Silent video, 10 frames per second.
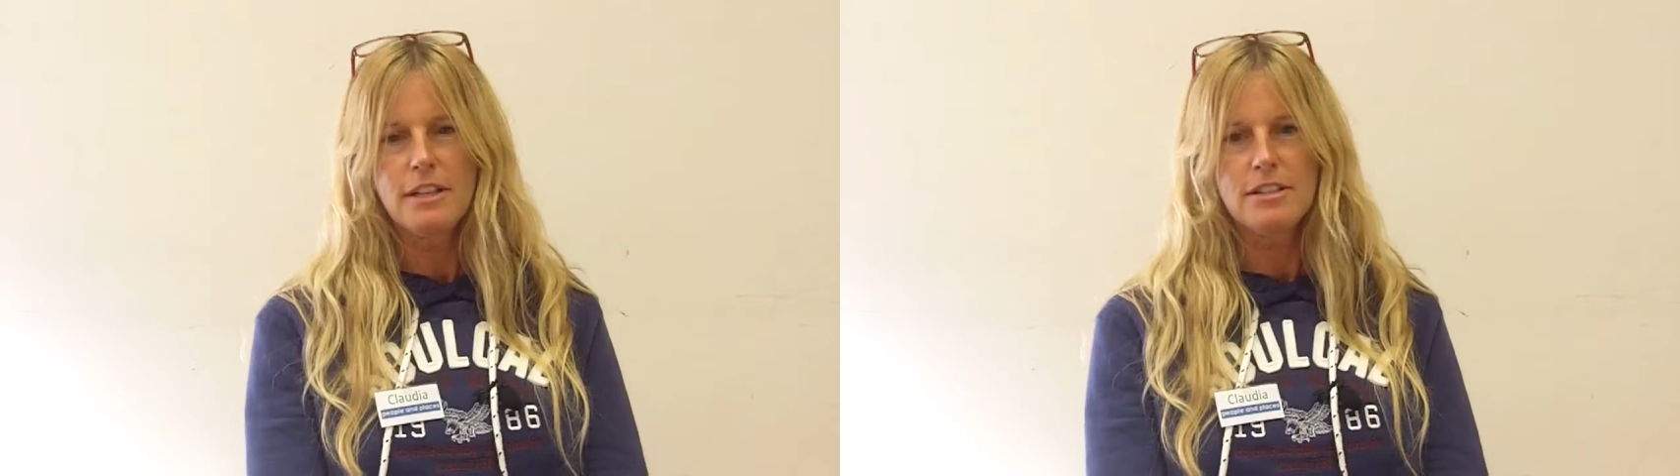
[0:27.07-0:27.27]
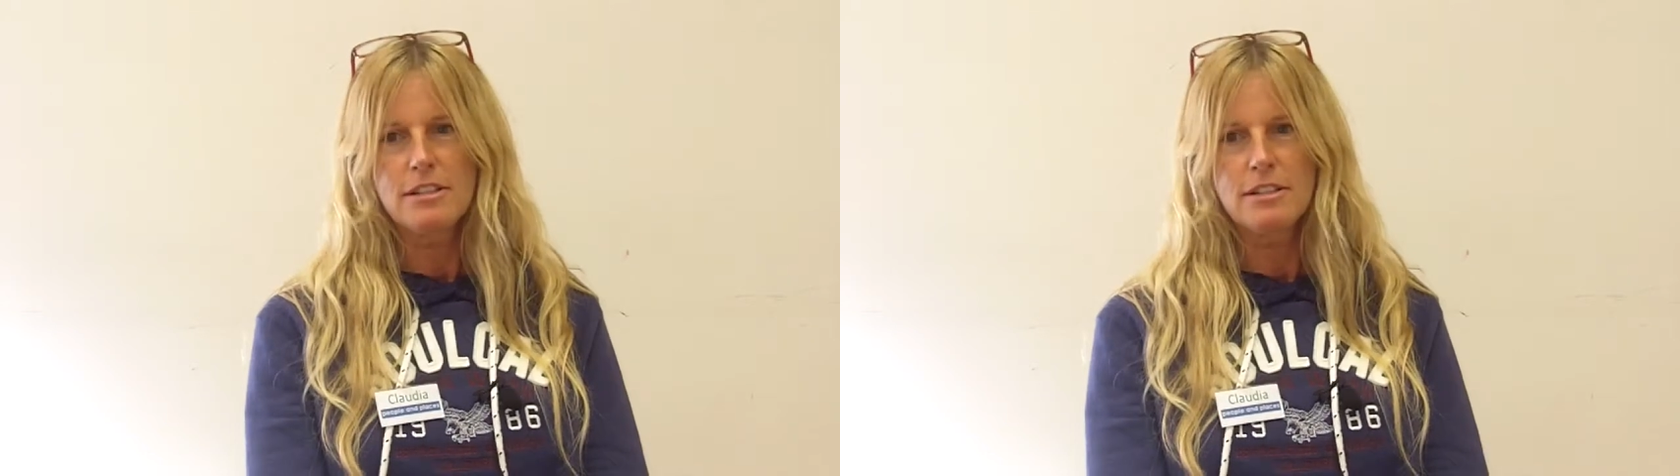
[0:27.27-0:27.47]

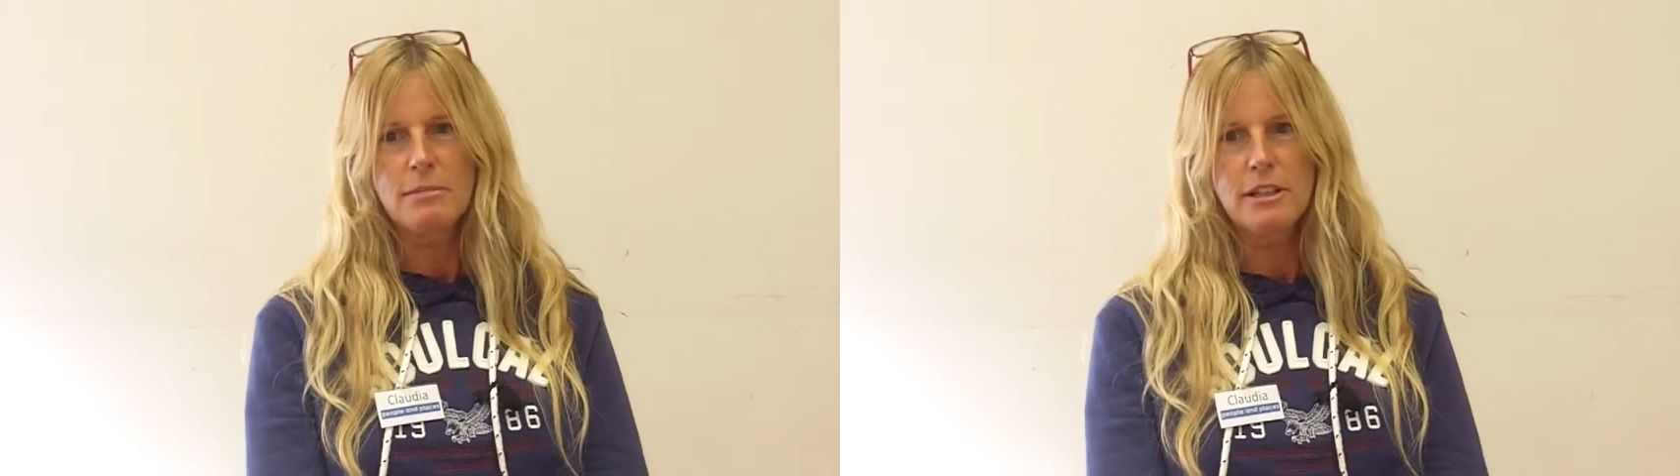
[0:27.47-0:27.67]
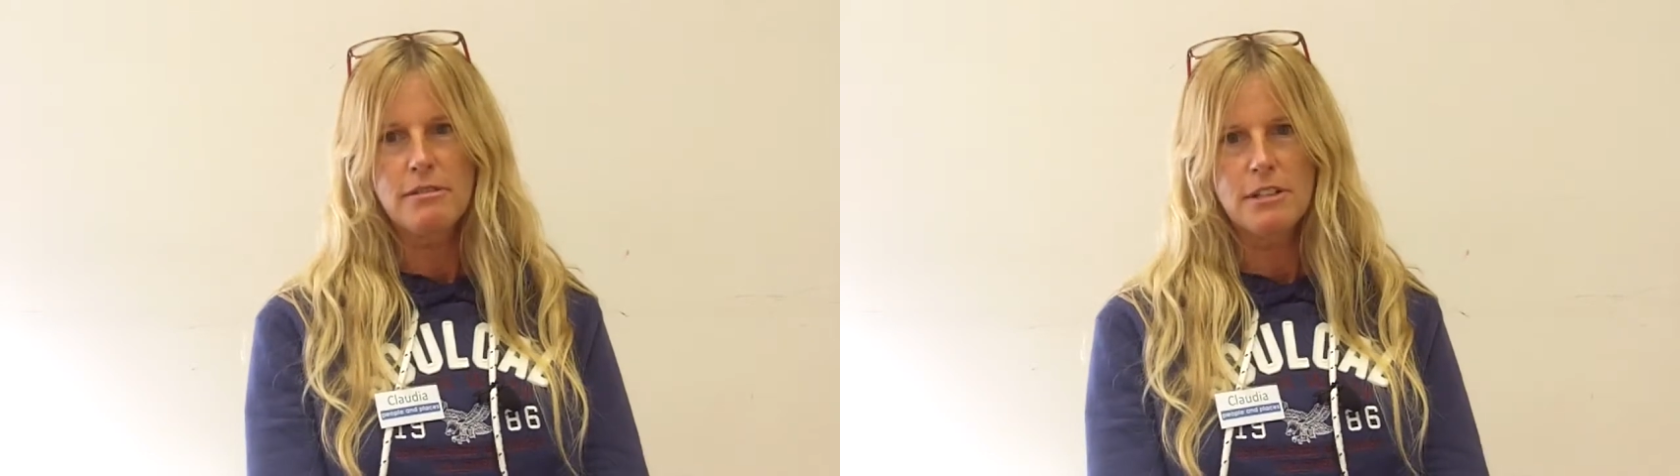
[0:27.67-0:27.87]
just to
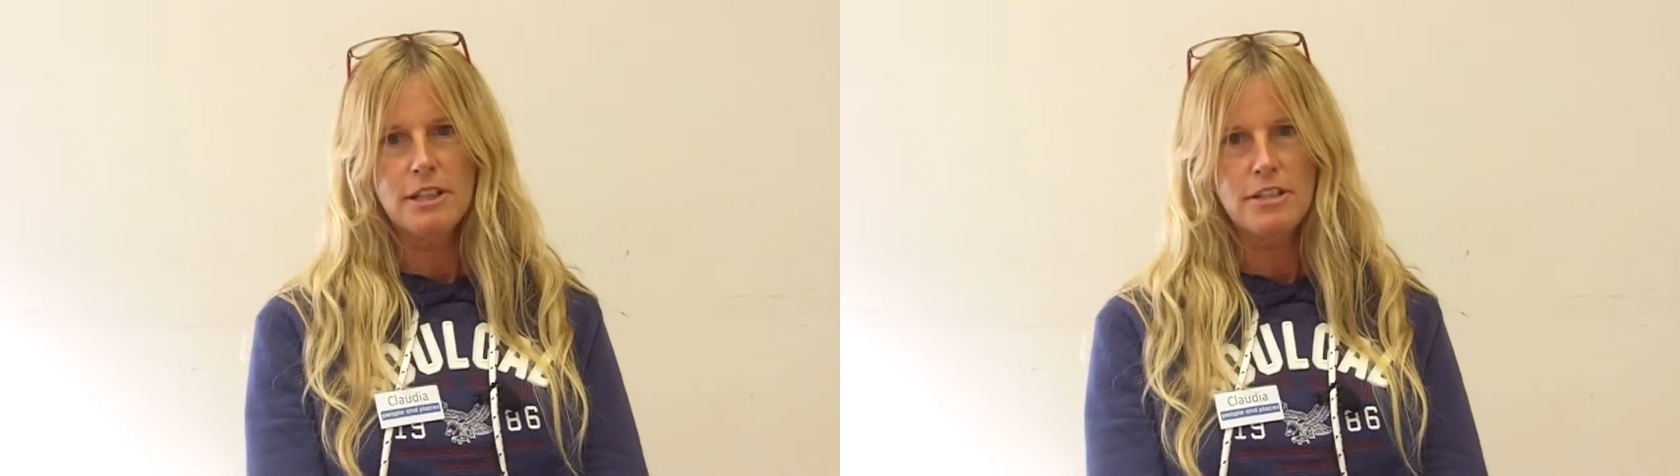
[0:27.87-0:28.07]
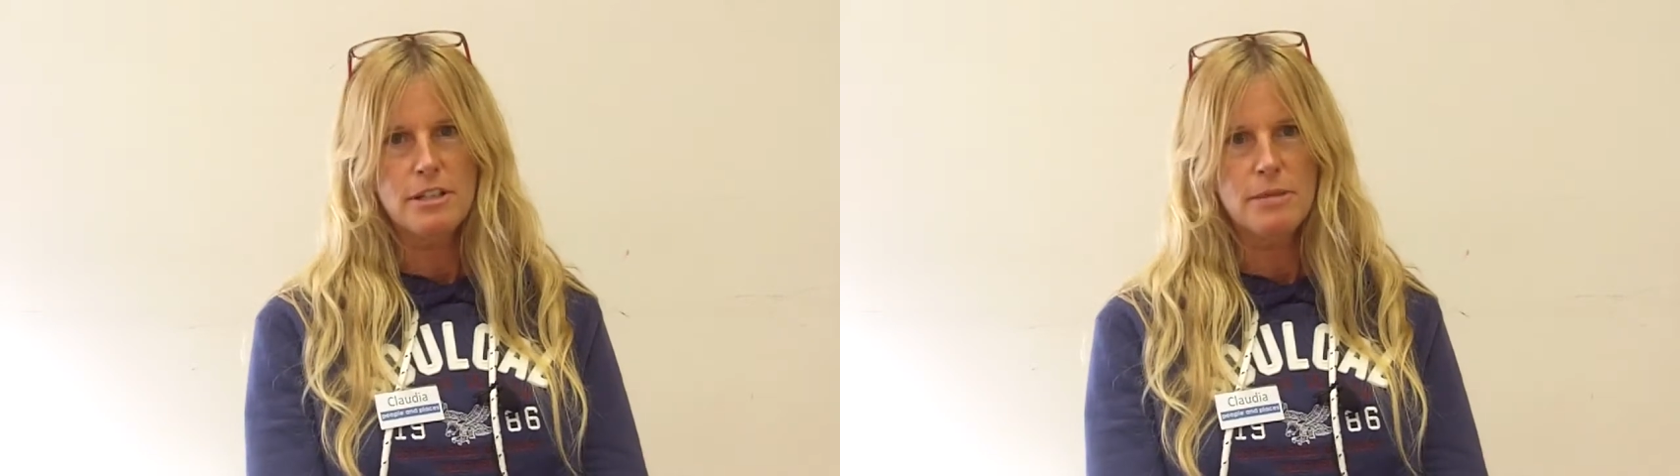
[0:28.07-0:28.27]
make the
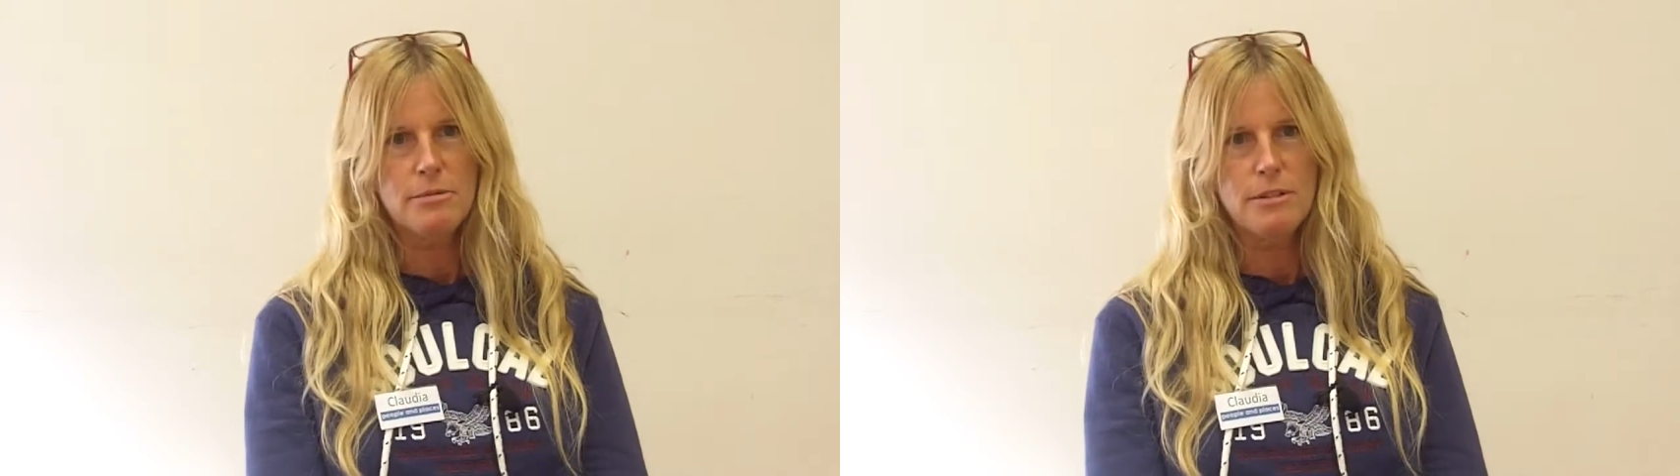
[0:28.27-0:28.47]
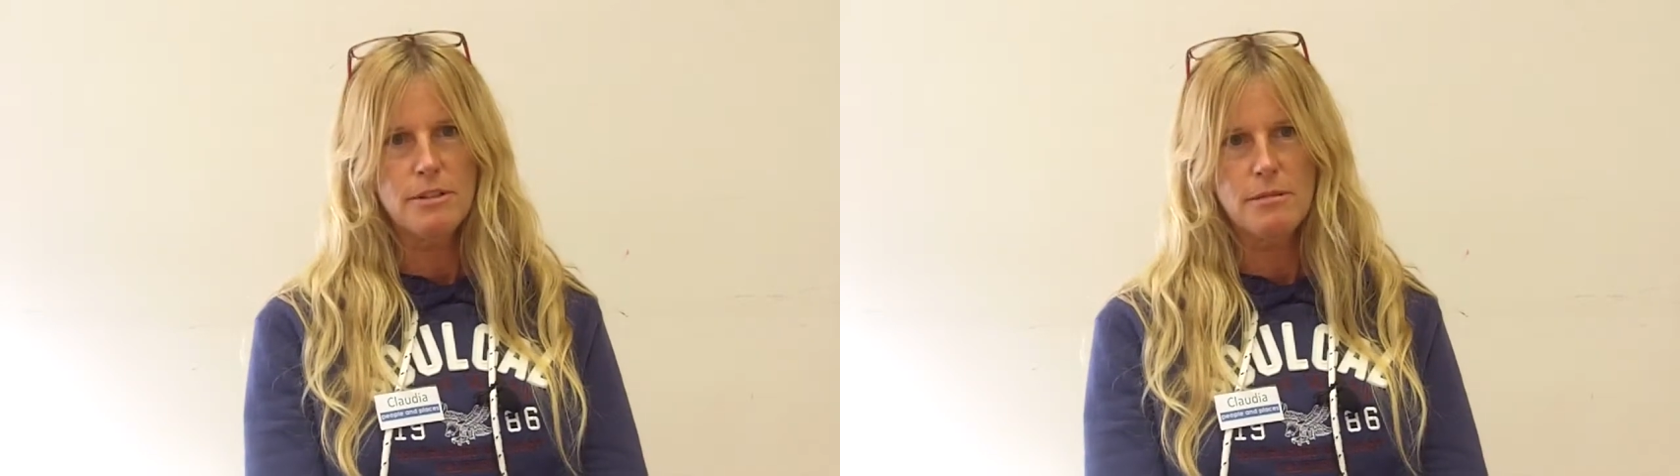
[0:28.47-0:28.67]

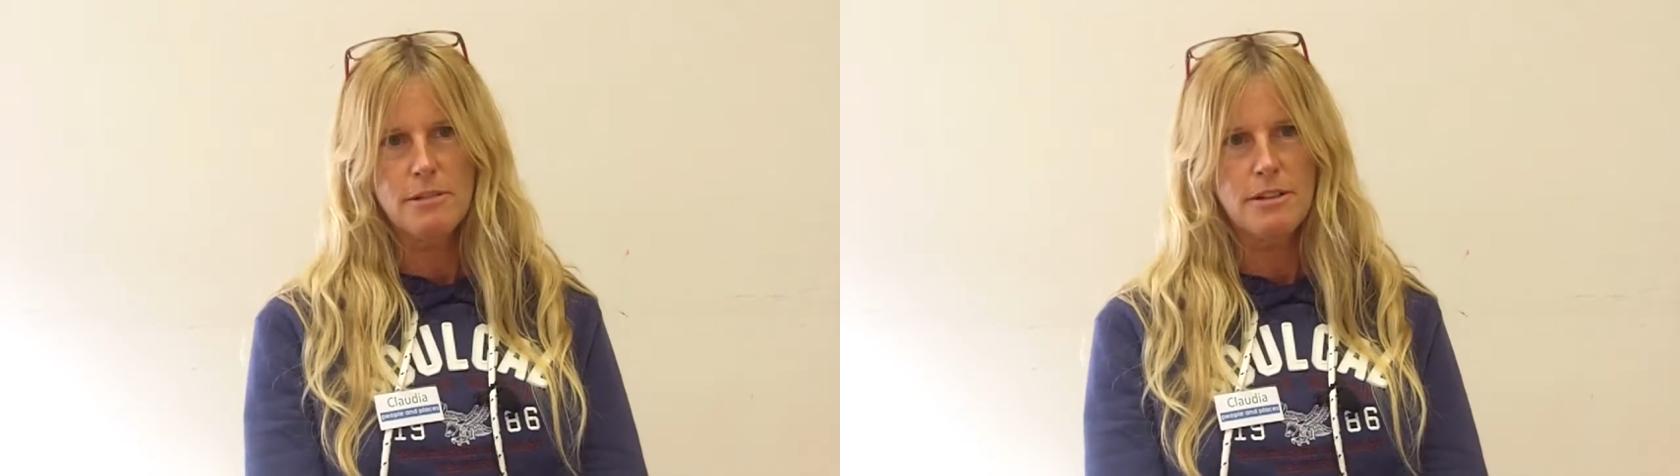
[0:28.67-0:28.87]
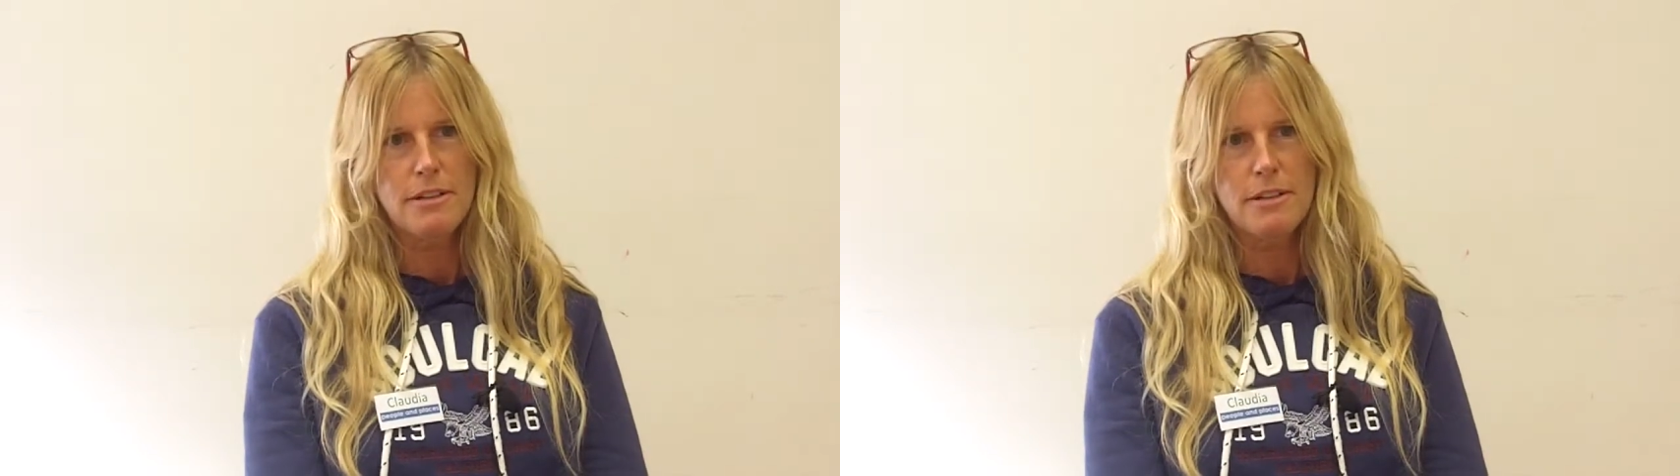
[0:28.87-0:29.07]
relationships with them and